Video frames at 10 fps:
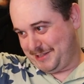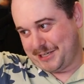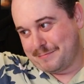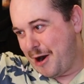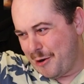
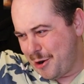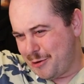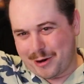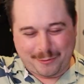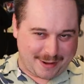
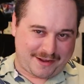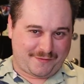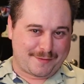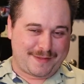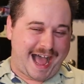tomorrow, a week
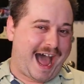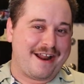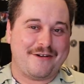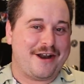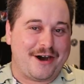from, I
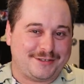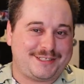don't know.